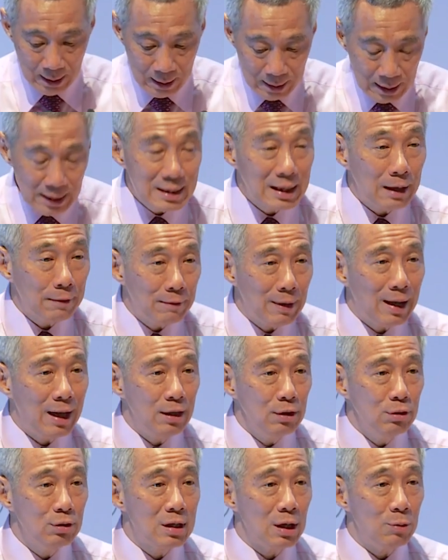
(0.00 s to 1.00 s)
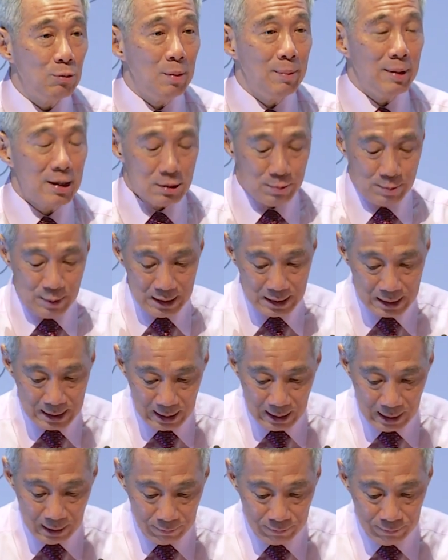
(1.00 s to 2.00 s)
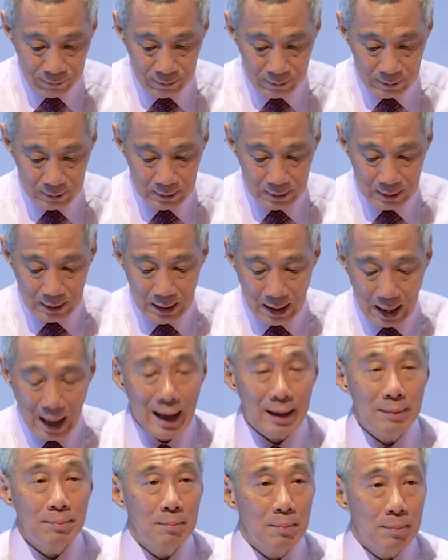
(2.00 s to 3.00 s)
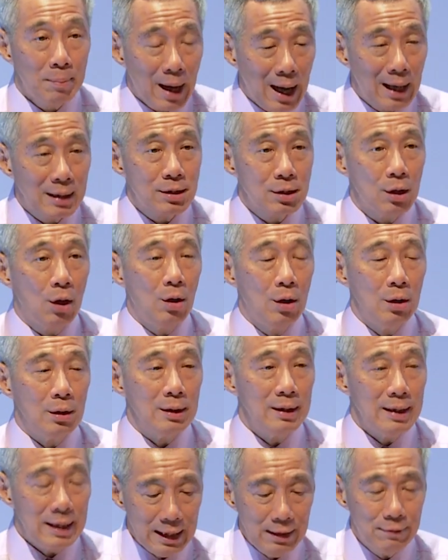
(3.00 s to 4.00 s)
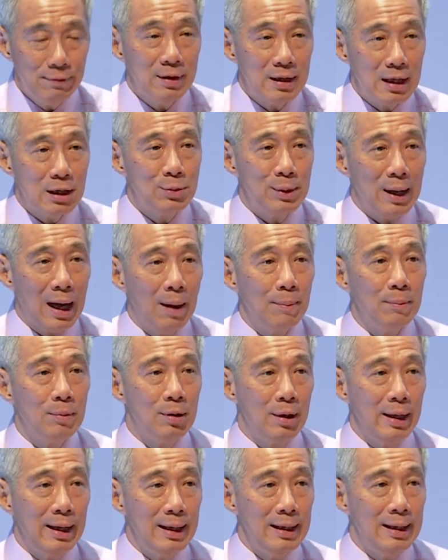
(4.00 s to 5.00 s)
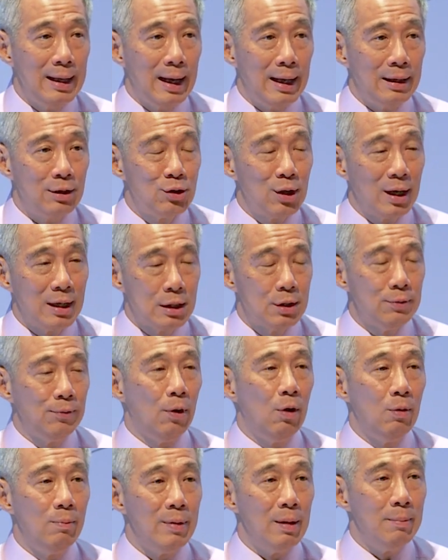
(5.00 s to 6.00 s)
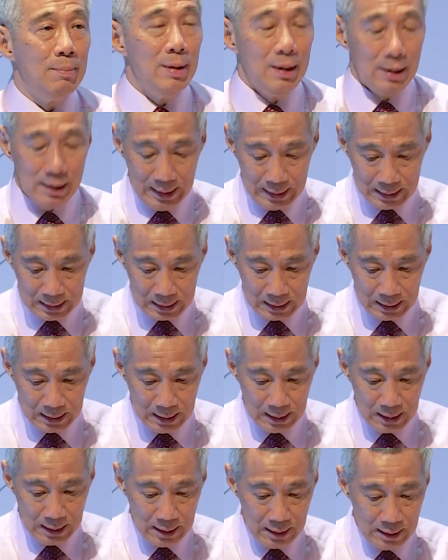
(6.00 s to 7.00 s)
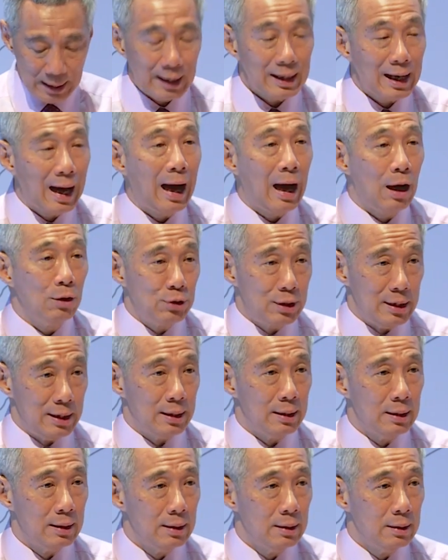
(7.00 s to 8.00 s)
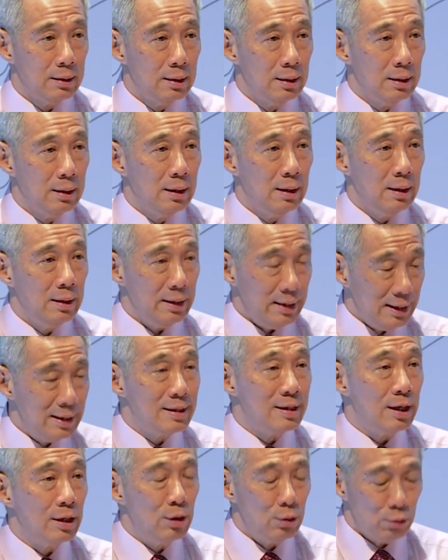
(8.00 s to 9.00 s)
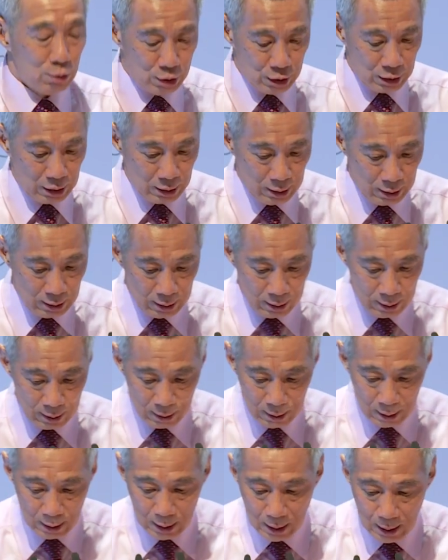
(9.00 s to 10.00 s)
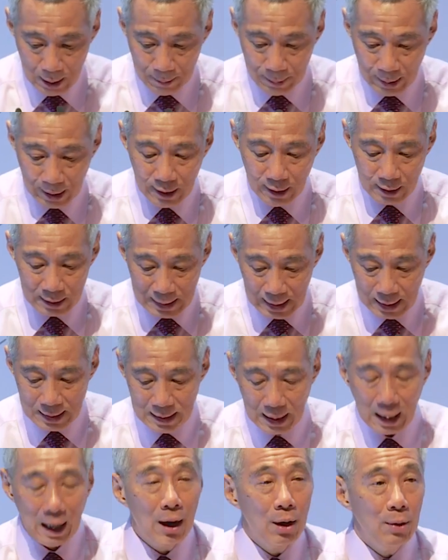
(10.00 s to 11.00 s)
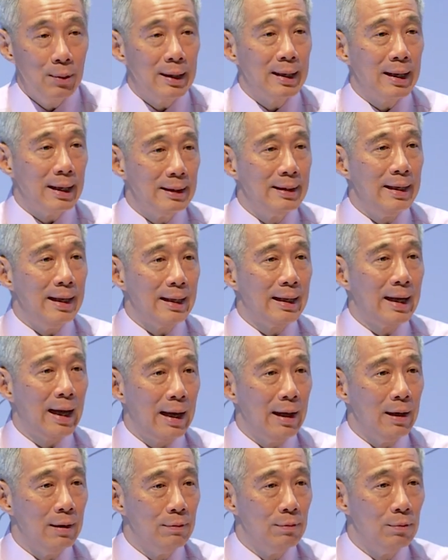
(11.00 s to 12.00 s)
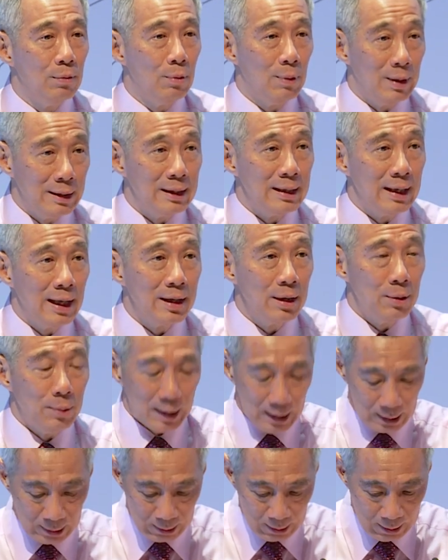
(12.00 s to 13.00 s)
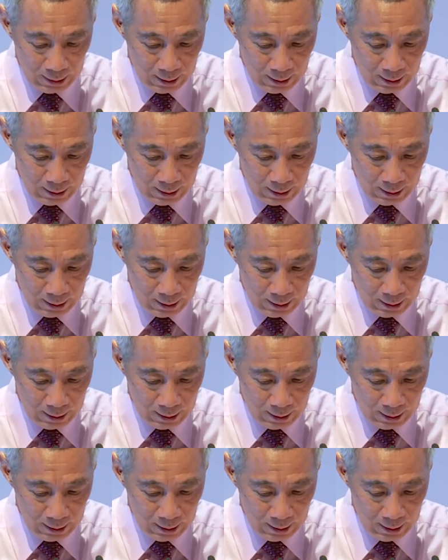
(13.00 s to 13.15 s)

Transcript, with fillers: These are values that we must preserve and pass on even as we upgrade and transform the buildings that house it, the institution, because that's how we can take care of one another well.